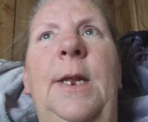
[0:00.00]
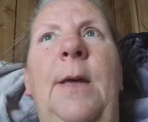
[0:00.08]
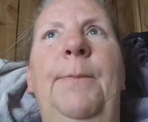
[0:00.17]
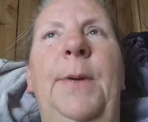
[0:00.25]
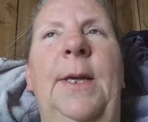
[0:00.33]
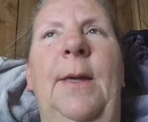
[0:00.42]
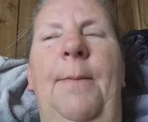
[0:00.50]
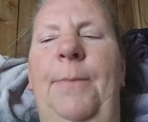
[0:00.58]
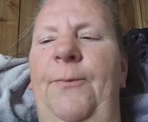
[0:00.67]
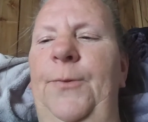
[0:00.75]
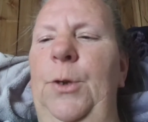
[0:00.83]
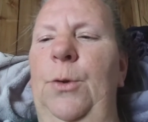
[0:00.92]
pick up
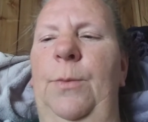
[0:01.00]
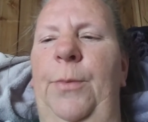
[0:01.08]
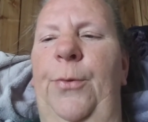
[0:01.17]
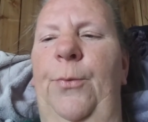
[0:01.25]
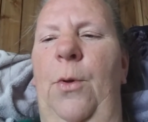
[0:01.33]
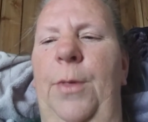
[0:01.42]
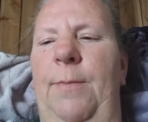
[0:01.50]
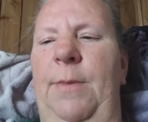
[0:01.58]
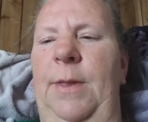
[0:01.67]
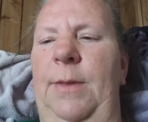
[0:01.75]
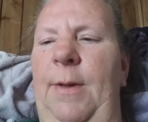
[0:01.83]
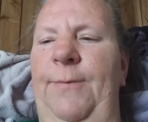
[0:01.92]
a few and throw them
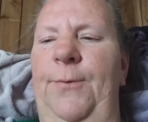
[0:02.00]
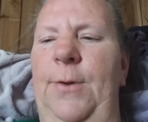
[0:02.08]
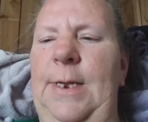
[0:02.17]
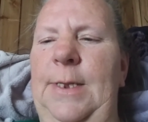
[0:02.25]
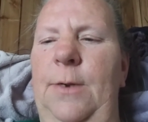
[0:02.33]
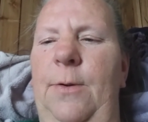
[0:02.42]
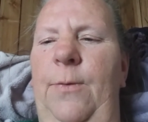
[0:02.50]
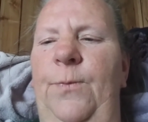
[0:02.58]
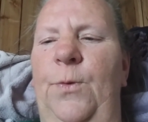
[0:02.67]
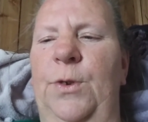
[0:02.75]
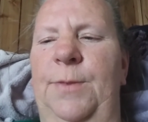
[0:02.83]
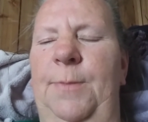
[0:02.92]
in my freezer
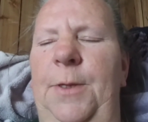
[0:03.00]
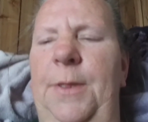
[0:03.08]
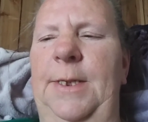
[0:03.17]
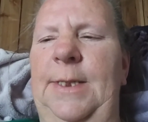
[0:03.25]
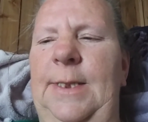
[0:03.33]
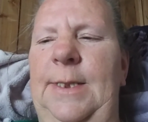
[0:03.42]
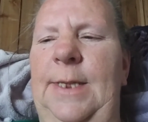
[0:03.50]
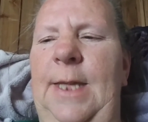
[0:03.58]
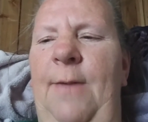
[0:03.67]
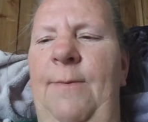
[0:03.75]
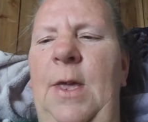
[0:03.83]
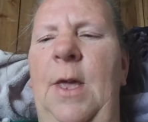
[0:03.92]
for smoothies and
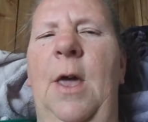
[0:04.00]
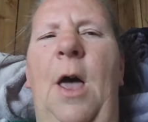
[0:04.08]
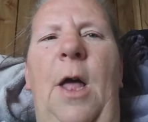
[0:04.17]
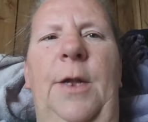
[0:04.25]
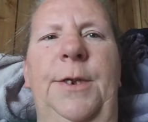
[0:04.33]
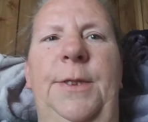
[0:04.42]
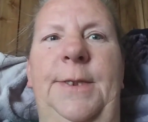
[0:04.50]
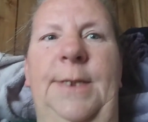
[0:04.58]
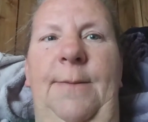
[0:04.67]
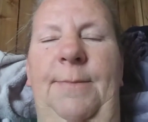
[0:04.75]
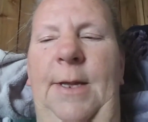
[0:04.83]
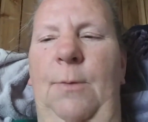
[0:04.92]
stuff. I'll do the
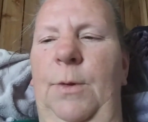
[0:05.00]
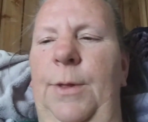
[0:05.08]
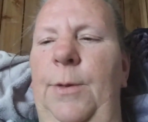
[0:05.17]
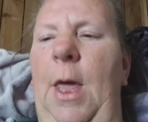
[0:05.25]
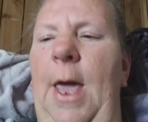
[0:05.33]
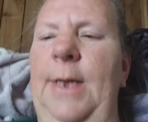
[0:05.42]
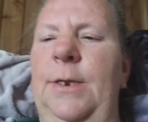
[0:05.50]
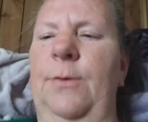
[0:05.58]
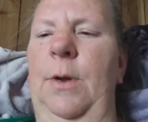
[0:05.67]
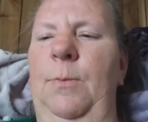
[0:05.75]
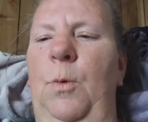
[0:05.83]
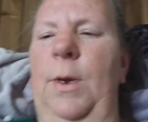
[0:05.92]
same thing with ice
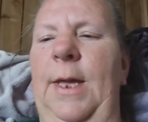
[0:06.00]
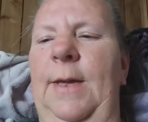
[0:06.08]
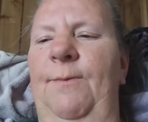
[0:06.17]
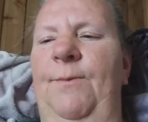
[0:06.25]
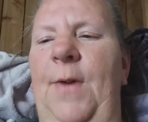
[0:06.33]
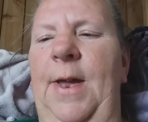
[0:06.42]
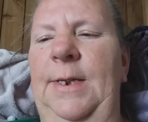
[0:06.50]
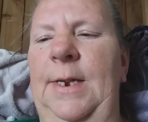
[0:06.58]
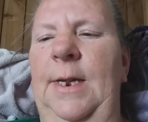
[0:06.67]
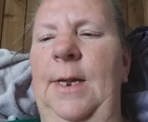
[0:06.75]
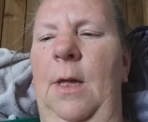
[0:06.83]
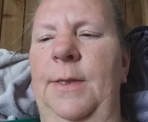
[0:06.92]
cream when I can find
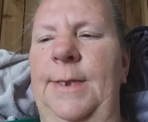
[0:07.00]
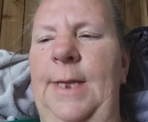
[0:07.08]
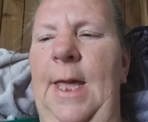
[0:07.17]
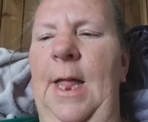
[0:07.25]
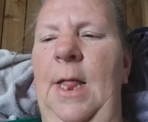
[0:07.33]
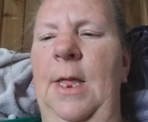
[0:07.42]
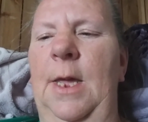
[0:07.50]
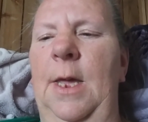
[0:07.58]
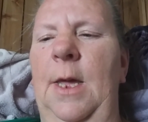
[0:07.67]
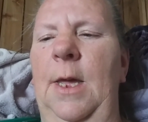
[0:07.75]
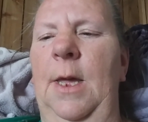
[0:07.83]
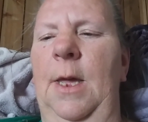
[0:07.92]
it on sale.
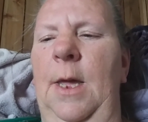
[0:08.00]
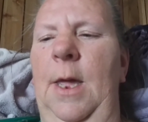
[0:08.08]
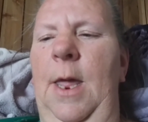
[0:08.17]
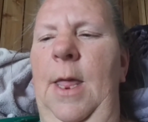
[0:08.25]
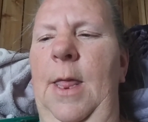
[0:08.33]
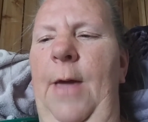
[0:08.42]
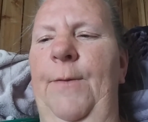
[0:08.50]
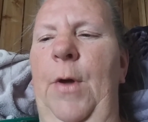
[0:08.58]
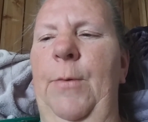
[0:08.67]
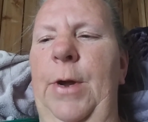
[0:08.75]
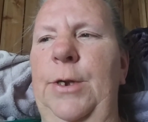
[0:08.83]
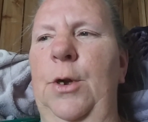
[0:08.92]
I've
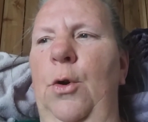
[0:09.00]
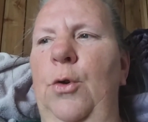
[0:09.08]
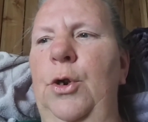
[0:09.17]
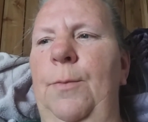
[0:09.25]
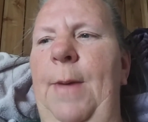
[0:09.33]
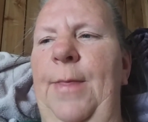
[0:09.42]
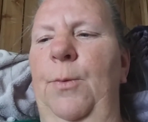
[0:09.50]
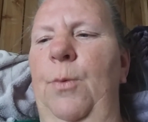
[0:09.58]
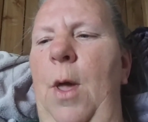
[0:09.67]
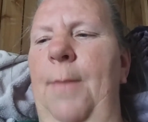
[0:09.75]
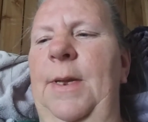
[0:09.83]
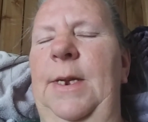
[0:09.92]
already told you about the
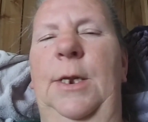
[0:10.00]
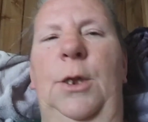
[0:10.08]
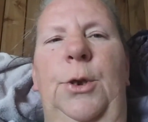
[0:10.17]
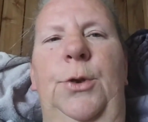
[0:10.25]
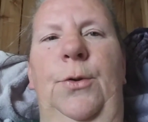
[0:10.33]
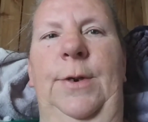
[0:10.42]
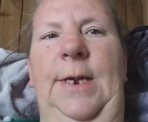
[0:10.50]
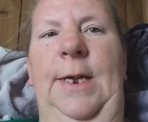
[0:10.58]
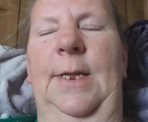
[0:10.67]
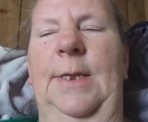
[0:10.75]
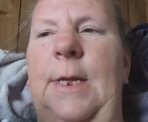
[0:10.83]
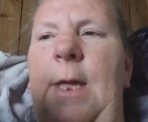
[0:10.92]
ramen and the
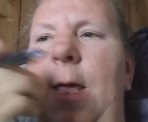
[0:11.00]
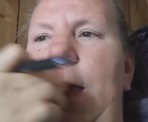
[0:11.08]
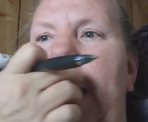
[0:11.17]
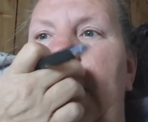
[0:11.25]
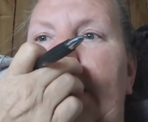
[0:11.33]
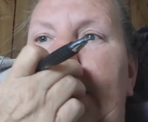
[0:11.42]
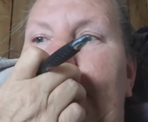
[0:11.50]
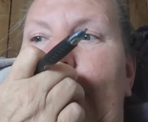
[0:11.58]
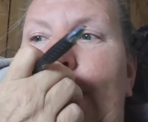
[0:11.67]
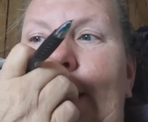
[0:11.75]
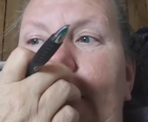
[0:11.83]
tortillas. So this is